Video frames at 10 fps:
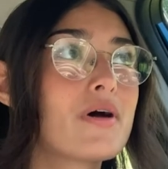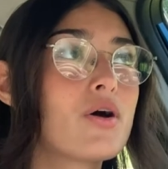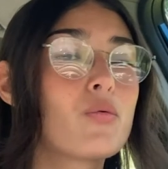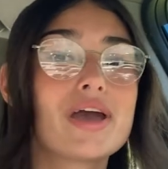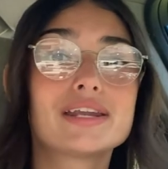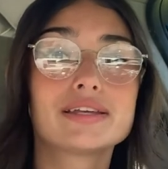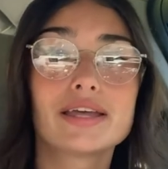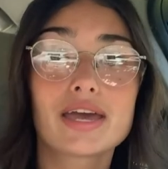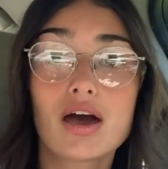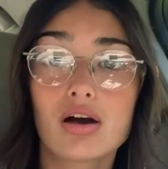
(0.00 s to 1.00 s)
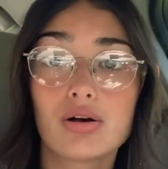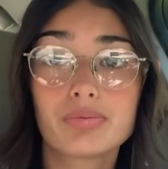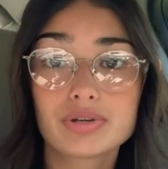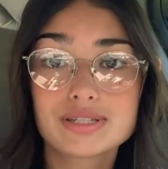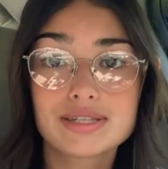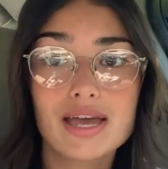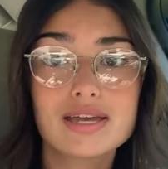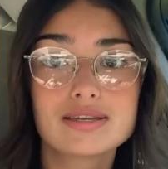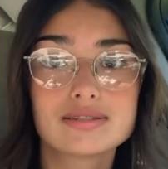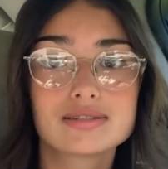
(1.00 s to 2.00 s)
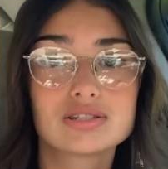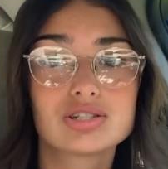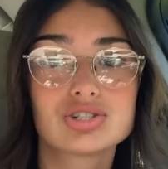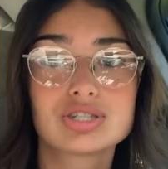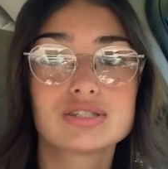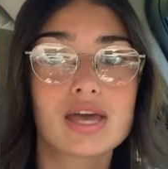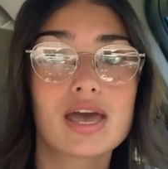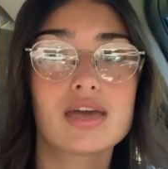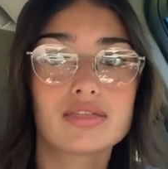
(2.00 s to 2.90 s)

a way to like help reset is to just take